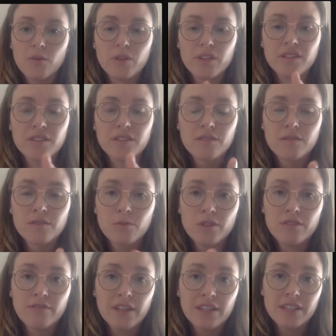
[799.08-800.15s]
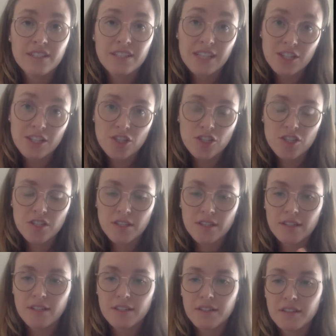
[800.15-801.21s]
With
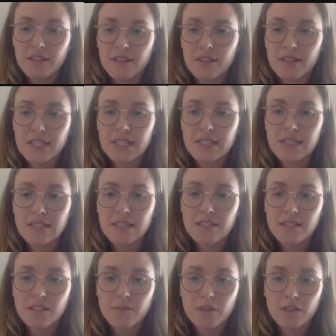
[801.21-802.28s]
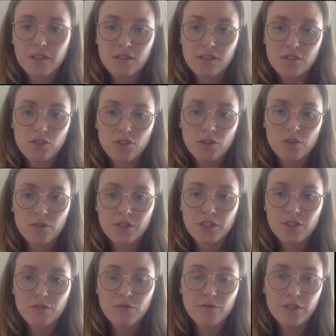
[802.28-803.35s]
validation, this is a similar story
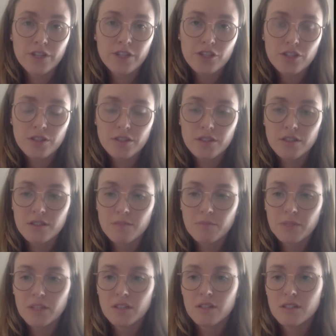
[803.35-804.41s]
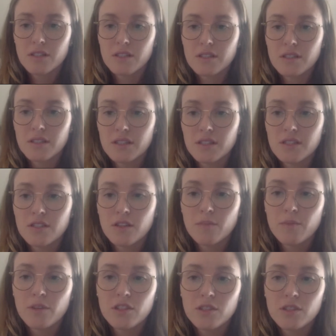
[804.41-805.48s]
to Freshness because it's not
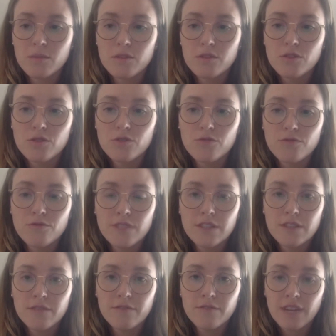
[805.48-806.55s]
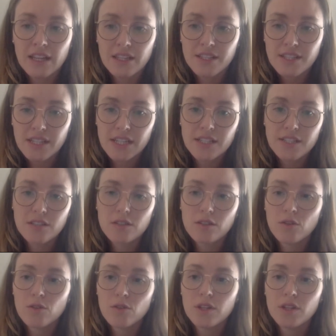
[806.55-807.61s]
possible to revalidate
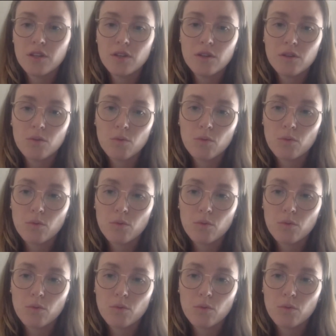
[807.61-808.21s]
only